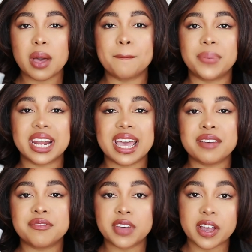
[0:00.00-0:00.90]
but a
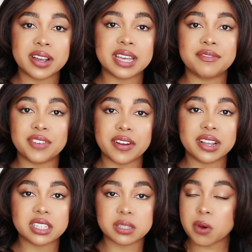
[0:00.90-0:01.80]
very, very
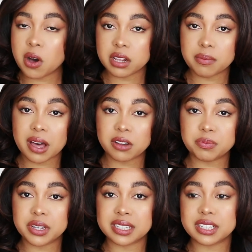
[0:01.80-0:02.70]
small amount
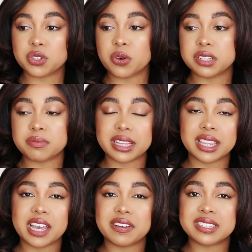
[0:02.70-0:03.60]
because it's going to make
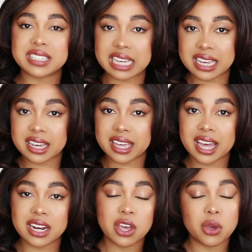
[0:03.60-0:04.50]
the hair sticky
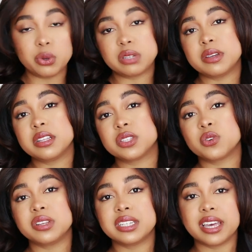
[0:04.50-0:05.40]
again, which means it's
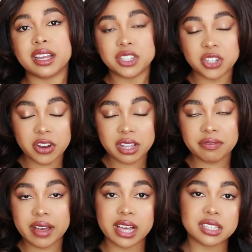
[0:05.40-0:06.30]
going to get dirty
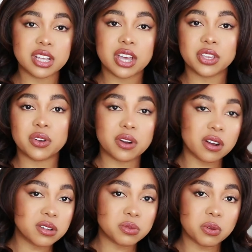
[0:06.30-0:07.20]
fast. Your
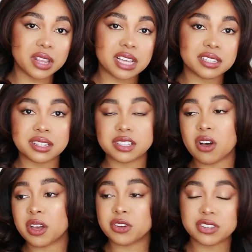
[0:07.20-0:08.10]
curls won't last as
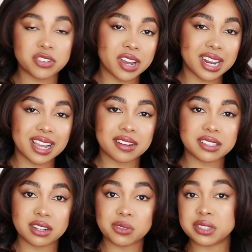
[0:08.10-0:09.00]
long. Your straight hair is
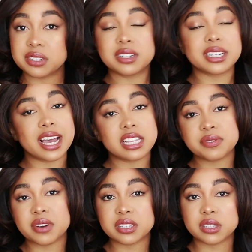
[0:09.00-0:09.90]
not going to look nice
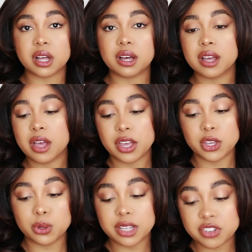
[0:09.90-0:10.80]
for as long.
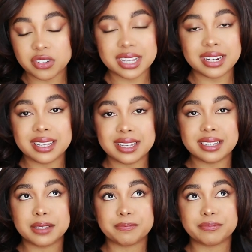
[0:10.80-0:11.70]
You literally
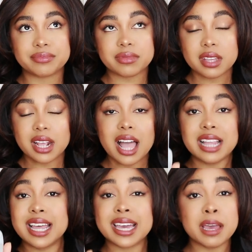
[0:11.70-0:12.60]
need
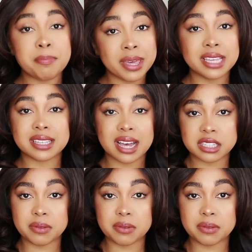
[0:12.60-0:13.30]
like a pea-sized